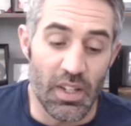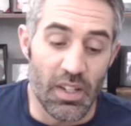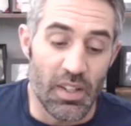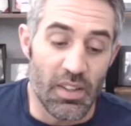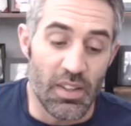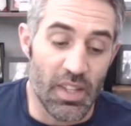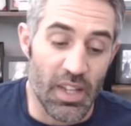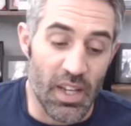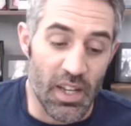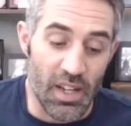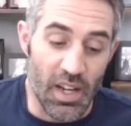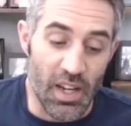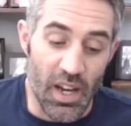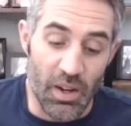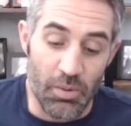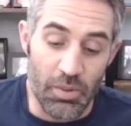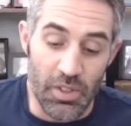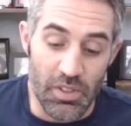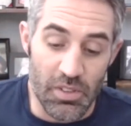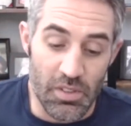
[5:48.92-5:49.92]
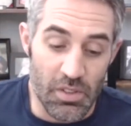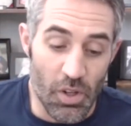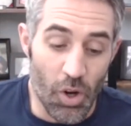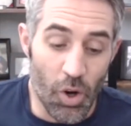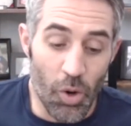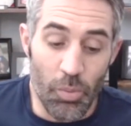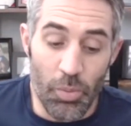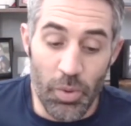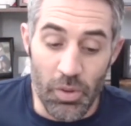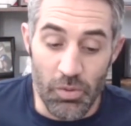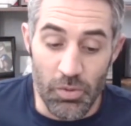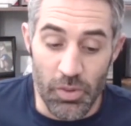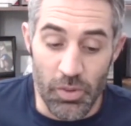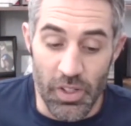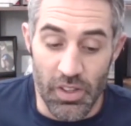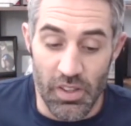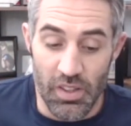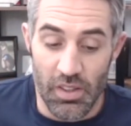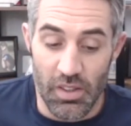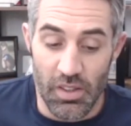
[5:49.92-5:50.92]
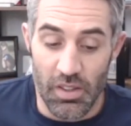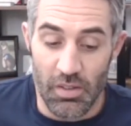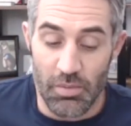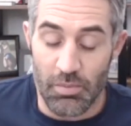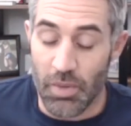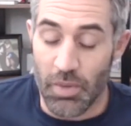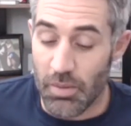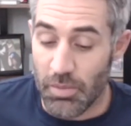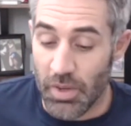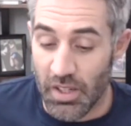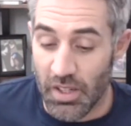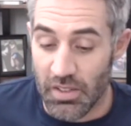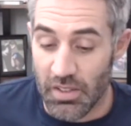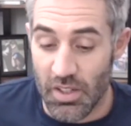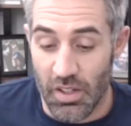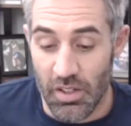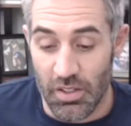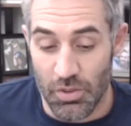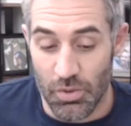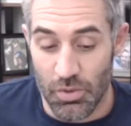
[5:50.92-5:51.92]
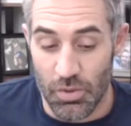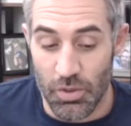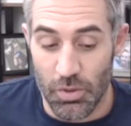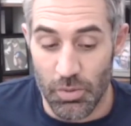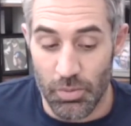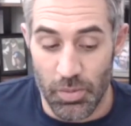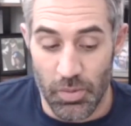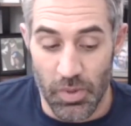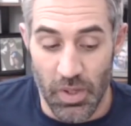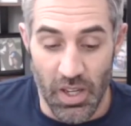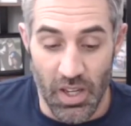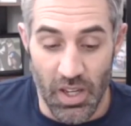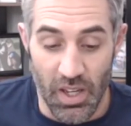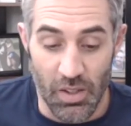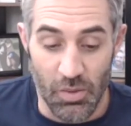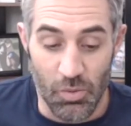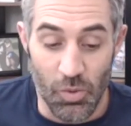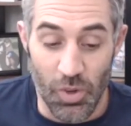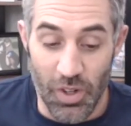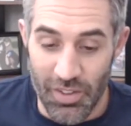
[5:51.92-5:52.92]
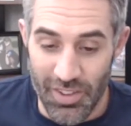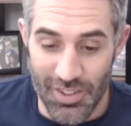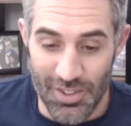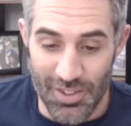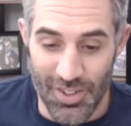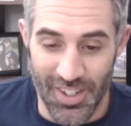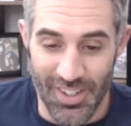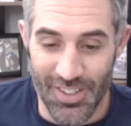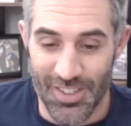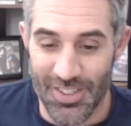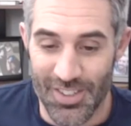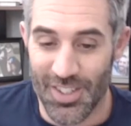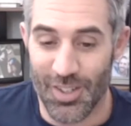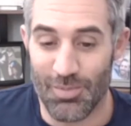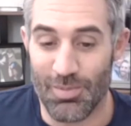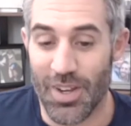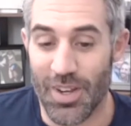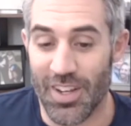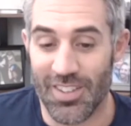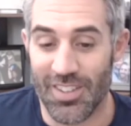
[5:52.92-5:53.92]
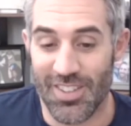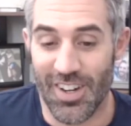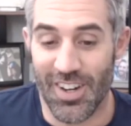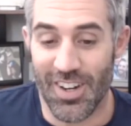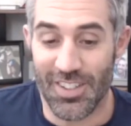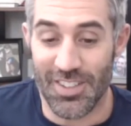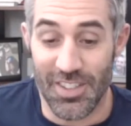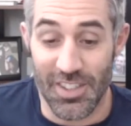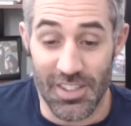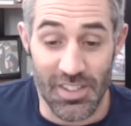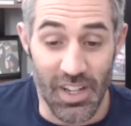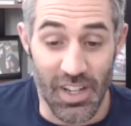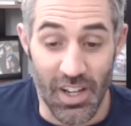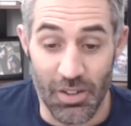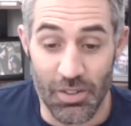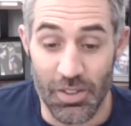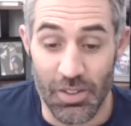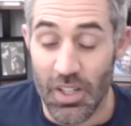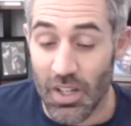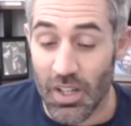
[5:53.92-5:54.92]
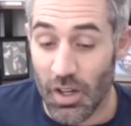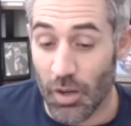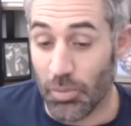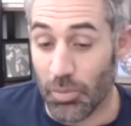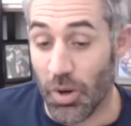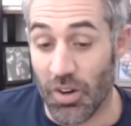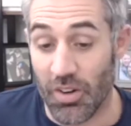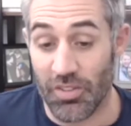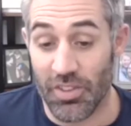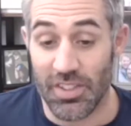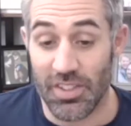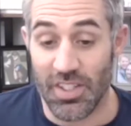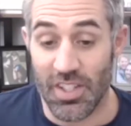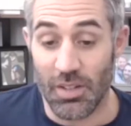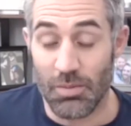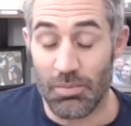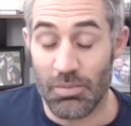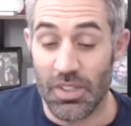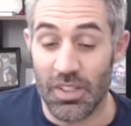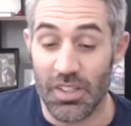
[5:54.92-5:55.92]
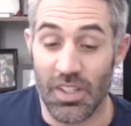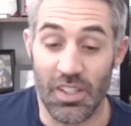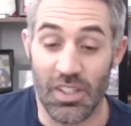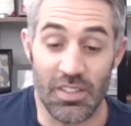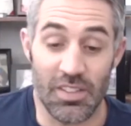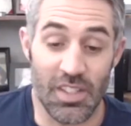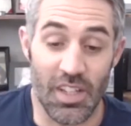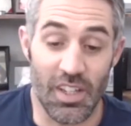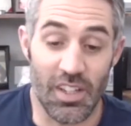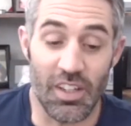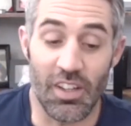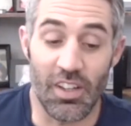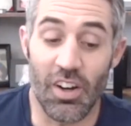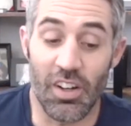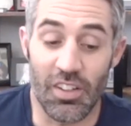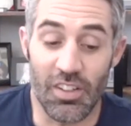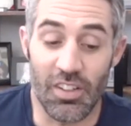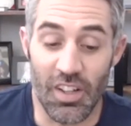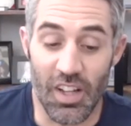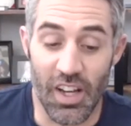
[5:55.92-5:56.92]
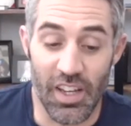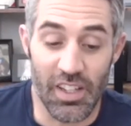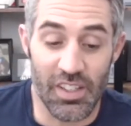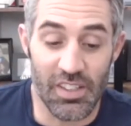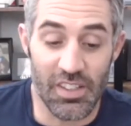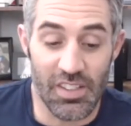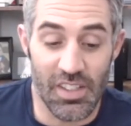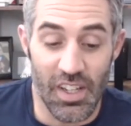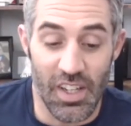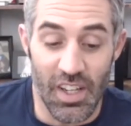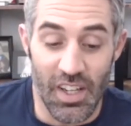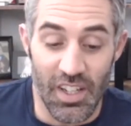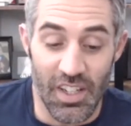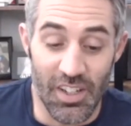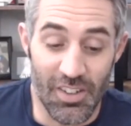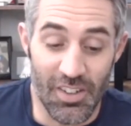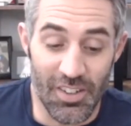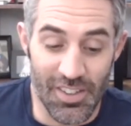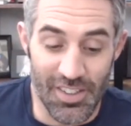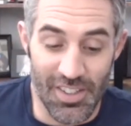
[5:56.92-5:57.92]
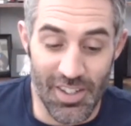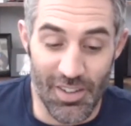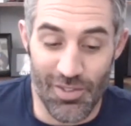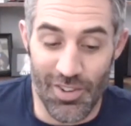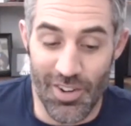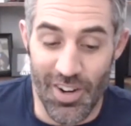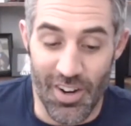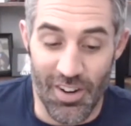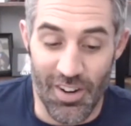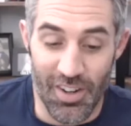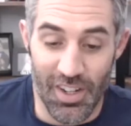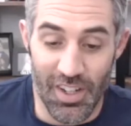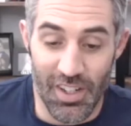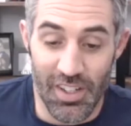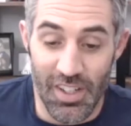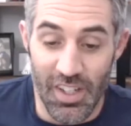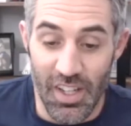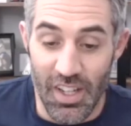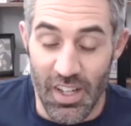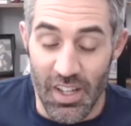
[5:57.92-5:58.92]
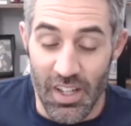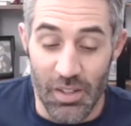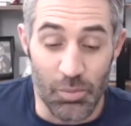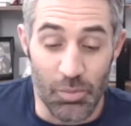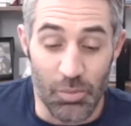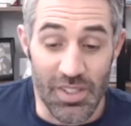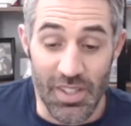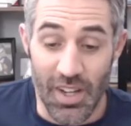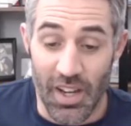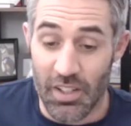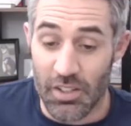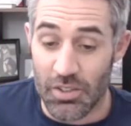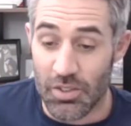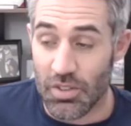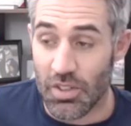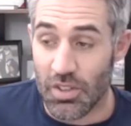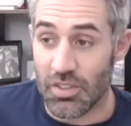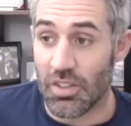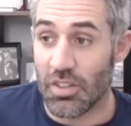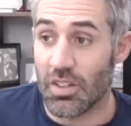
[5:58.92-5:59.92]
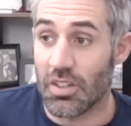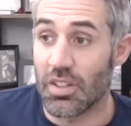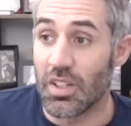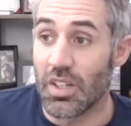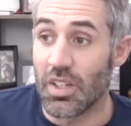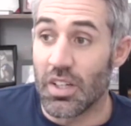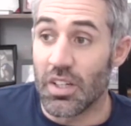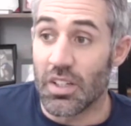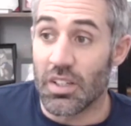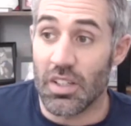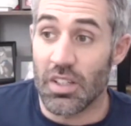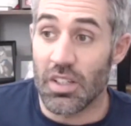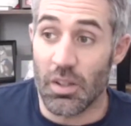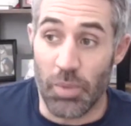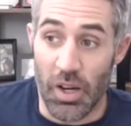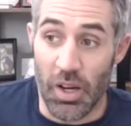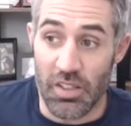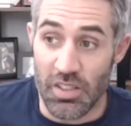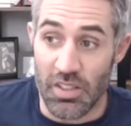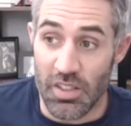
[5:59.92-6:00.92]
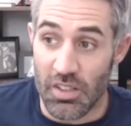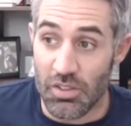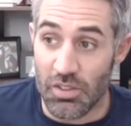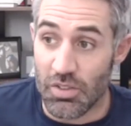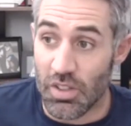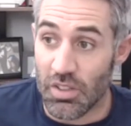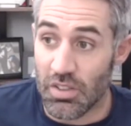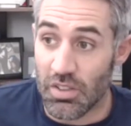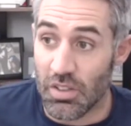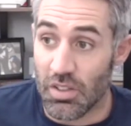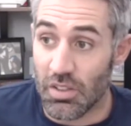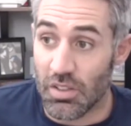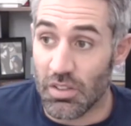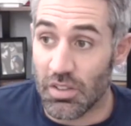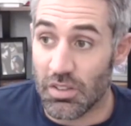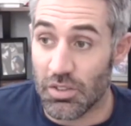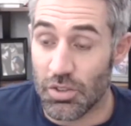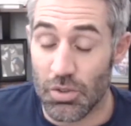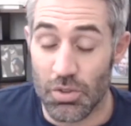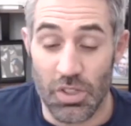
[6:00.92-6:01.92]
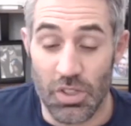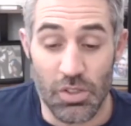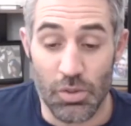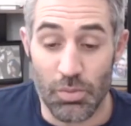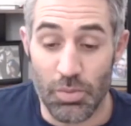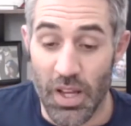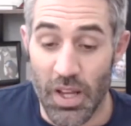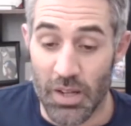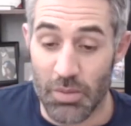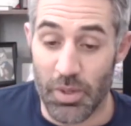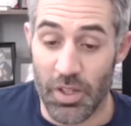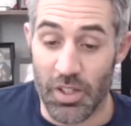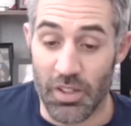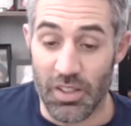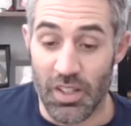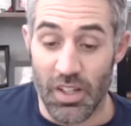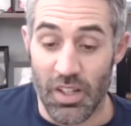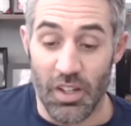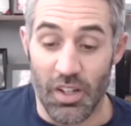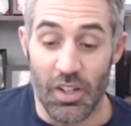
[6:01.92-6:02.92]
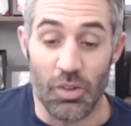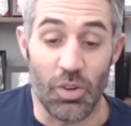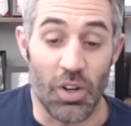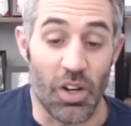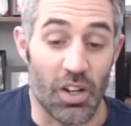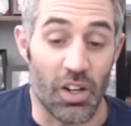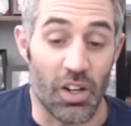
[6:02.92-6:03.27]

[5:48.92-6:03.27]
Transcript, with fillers: that I was open with my Man Talks group. And one of the trainers in Man Talks is now a part of the team. He's taking on clients here in the Denver area. Muay Thai instructor, kickboxing instructor, jujitsu black belt, a